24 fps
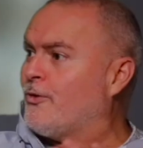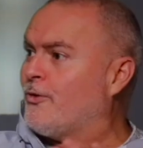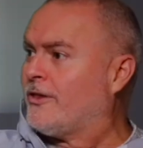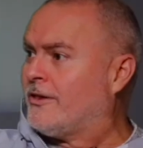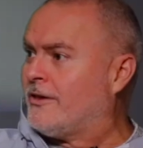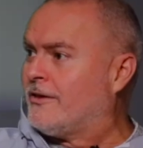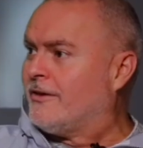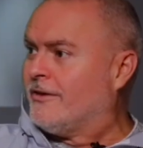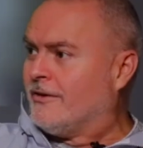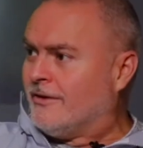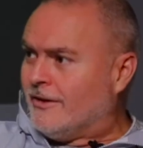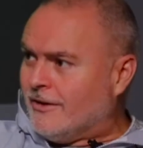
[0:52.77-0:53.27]
with
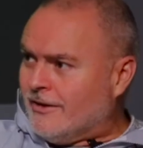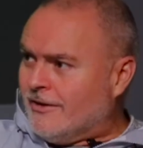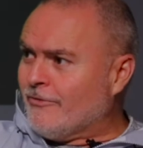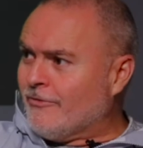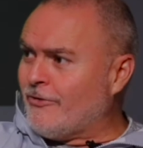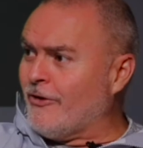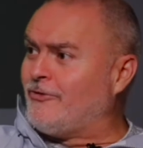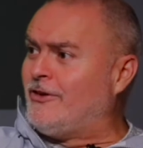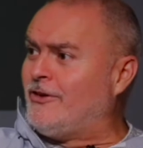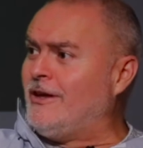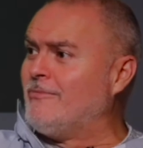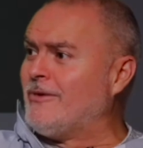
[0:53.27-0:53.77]

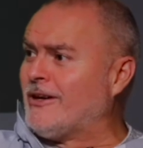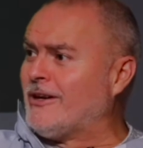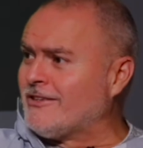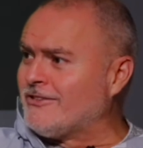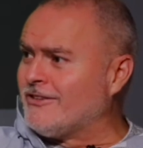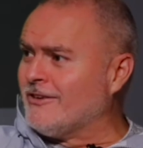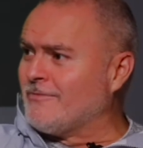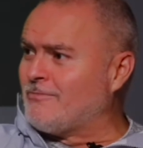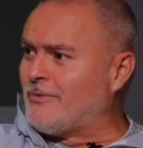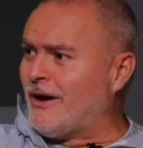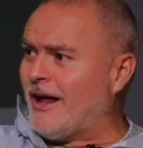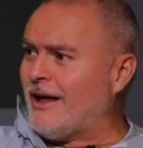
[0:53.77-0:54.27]
15 minutes
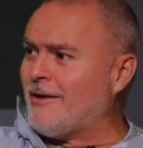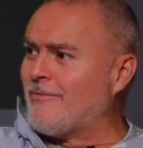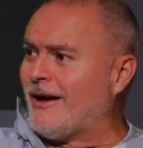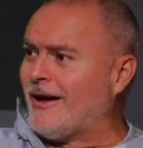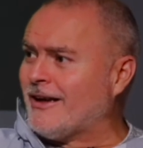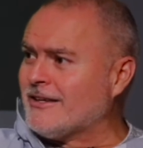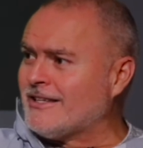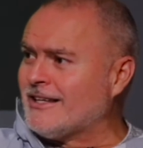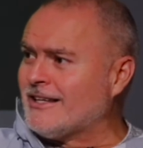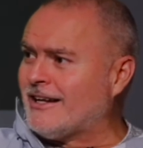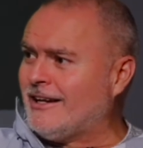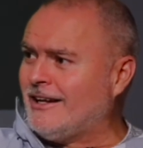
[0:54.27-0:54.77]
of play,
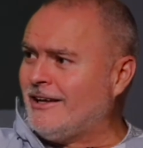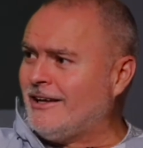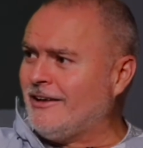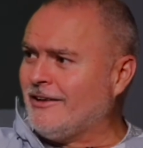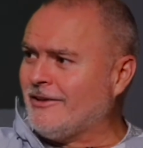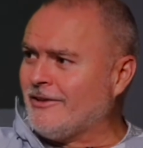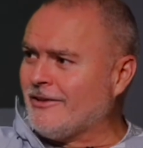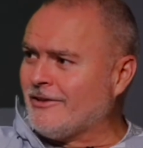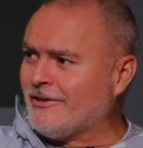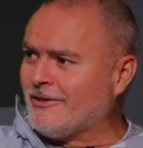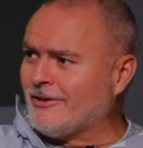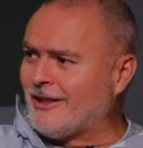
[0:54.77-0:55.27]
basically.
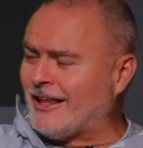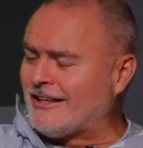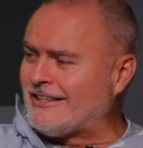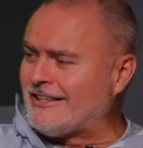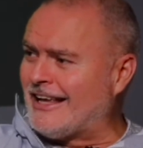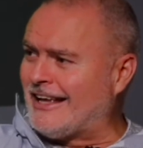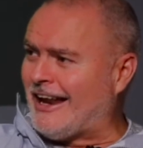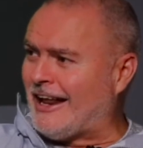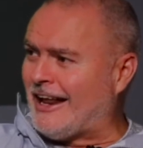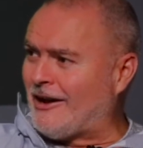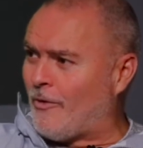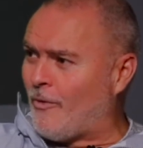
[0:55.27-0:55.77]
They
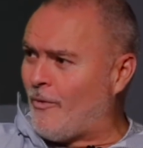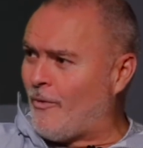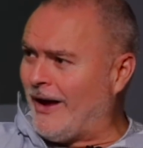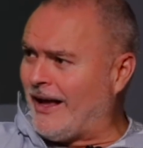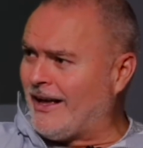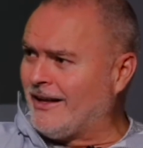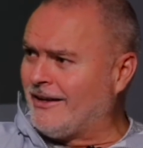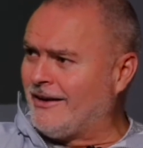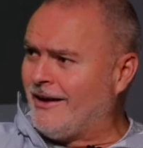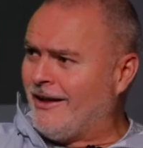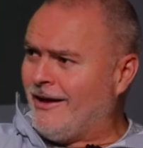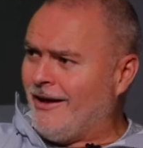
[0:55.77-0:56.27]
say it had a
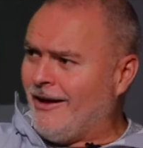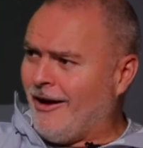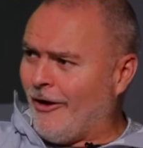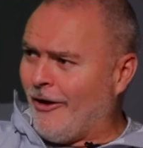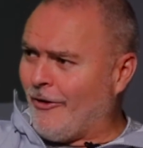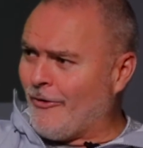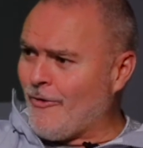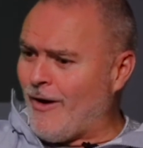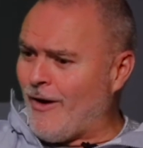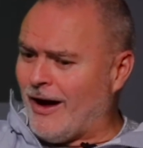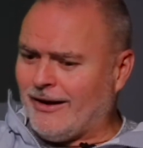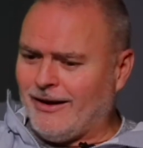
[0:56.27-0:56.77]
wicket, a
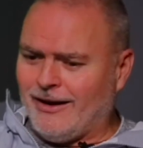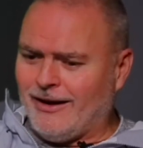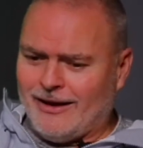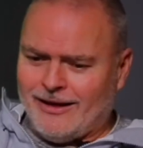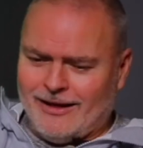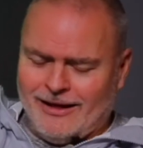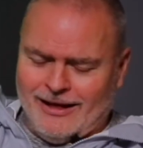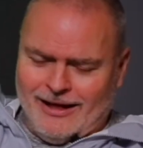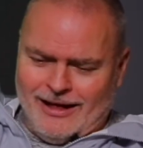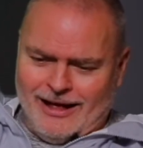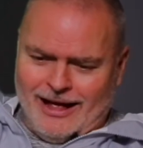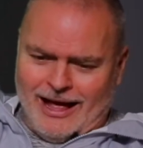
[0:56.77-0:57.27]
run,
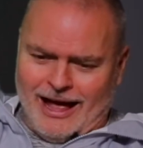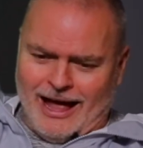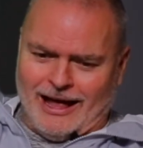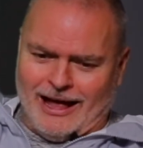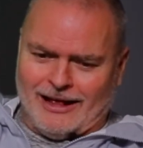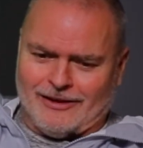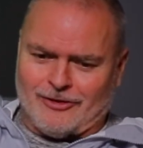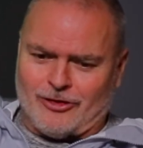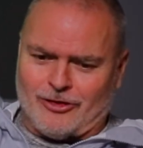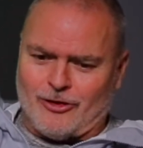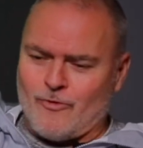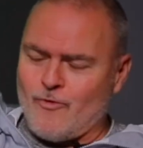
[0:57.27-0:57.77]

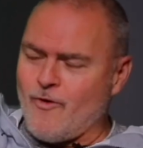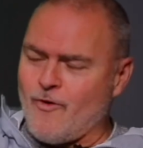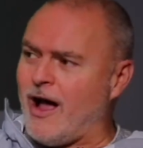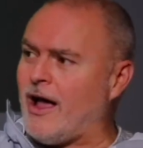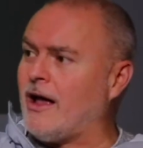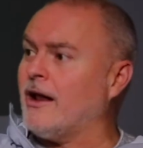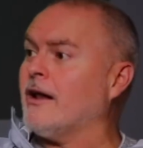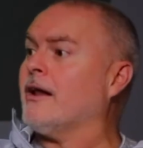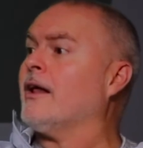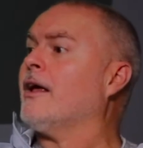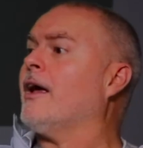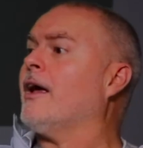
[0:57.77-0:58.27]
and the rain